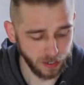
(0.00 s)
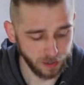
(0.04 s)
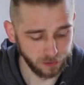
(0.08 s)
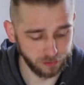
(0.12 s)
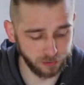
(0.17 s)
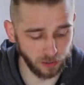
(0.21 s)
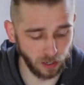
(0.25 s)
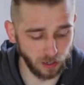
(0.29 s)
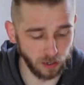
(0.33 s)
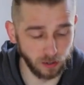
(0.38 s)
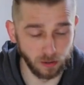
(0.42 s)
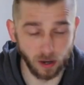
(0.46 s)

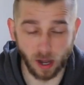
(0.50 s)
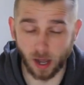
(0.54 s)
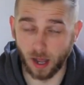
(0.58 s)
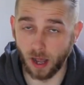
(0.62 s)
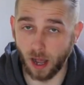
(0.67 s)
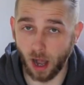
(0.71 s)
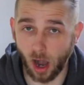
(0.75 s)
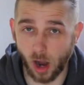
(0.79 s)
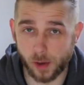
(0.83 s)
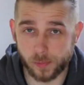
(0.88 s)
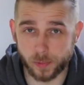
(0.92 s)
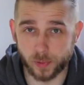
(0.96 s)
So
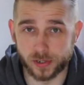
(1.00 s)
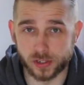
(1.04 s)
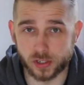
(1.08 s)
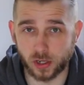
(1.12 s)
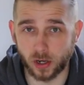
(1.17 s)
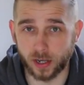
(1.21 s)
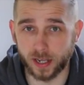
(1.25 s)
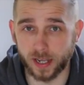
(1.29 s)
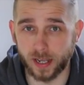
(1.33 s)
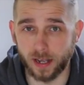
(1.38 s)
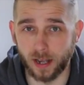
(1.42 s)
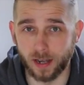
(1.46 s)
I hope you
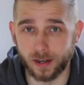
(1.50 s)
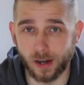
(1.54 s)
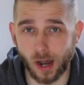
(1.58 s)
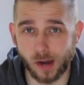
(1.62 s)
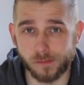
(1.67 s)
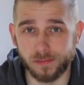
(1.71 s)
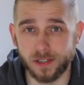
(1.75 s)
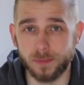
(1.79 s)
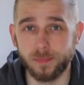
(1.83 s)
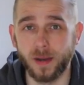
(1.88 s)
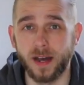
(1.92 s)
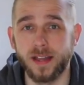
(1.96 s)
enjoy it, and
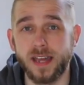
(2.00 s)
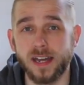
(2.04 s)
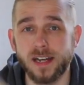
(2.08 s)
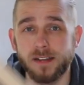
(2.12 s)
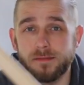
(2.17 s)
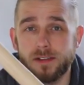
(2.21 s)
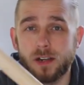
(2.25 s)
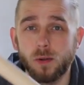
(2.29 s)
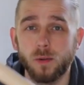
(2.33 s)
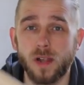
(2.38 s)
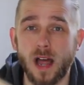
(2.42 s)
hopefully by the end of it,